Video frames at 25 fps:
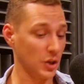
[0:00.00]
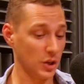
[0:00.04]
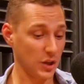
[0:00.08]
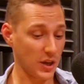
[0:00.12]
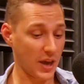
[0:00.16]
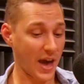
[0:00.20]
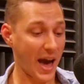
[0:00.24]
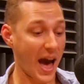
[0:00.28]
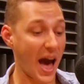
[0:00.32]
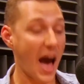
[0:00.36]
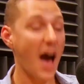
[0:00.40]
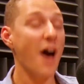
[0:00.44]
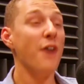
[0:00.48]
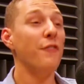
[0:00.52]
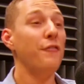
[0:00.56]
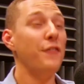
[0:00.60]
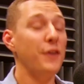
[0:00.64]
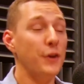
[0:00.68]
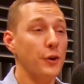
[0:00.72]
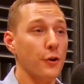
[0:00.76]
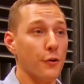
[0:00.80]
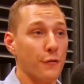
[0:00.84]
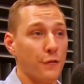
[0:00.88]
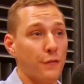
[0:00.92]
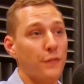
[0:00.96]
having
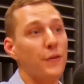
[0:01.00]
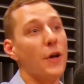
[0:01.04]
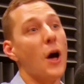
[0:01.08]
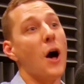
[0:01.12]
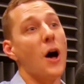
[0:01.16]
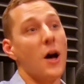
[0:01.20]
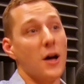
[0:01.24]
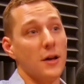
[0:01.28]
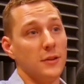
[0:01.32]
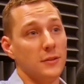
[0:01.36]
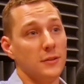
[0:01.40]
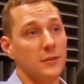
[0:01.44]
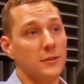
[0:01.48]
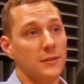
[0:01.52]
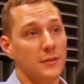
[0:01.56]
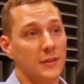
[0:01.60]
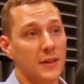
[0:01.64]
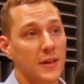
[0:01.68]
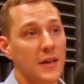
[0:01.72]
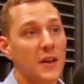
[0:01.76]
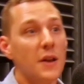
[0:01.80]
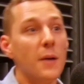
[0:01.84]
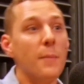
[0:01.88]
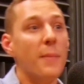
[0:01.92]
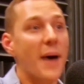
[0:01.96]
your fiat
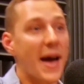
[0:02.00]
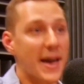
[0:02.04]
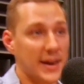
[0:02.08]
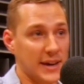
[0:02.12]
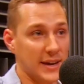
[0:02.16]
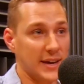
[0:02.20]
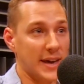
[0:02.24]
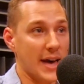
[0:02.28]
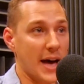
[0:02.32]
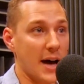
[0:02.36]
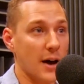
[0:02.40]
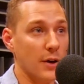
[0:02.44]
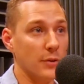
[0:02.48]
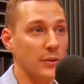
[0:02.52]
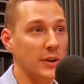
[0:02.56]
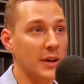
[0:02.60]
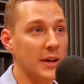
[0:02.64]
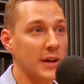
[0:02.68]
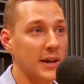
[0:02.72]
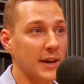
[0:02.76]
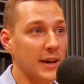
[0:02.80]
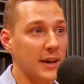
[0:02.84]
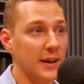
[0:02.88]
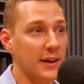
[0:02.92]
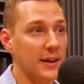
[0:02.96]
in a bank account
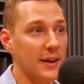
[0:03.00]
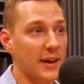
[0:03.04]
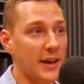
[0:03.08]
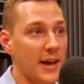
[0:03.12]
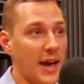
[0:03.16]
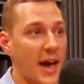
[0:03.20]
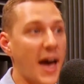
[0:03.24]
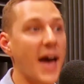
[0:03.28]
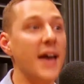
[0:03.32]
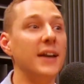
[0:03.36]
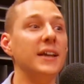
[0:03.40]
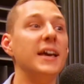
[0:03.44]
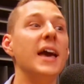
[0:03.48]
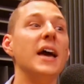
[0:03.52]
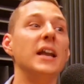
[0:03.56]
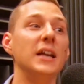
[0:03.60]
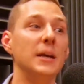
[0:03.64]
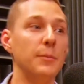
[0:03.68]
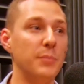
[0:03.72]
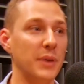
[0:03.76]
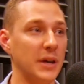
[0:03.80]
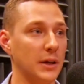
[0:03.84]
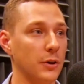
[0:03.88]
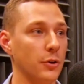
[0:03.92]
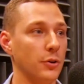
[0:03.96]
and getting
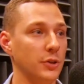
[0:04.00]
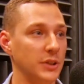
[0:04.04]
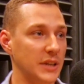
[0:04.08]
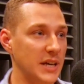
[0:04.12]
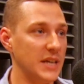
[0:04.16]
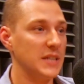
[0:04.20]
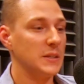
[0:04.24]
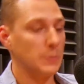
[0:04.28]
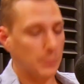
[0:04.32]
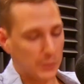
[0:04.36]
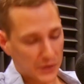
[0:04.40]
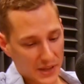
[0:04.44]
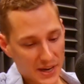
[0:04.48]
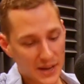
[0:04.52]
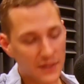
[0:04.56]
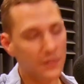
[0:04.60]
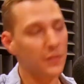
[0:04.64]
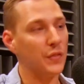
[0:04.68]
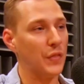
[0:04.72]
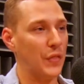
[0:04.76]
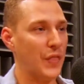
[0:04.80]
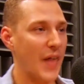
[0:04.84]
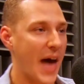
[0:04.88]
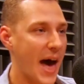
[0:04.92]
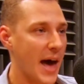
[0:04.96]
Bitcoin.
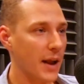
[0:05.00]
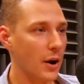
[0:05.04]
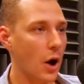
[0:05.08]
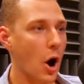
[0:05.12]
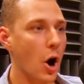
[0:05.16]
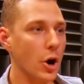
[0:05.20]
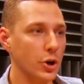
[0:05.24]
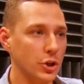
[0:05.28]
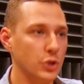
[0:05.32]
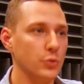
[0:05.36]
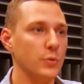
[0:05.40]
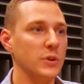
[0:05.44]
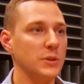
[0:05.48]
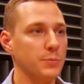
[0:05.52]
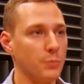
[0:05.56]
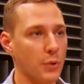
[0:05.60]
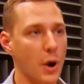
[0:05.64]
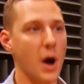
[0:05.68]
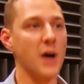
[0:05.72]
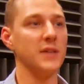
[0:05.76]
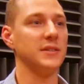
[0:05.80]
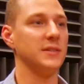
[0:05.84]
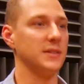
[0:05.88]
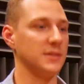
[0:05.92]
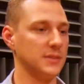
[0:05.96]
Explain that arduous
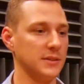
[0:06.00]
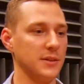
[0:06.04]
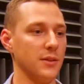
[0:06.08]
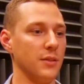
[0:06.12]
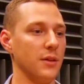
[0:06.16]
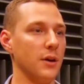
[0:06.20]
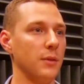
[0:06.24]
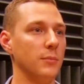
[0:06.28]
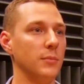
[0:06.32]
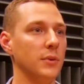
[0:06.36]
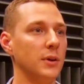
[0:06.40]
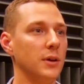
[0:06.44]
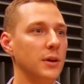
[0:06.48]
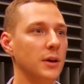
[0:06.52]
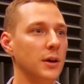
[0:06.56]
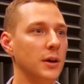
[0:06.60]
process to them.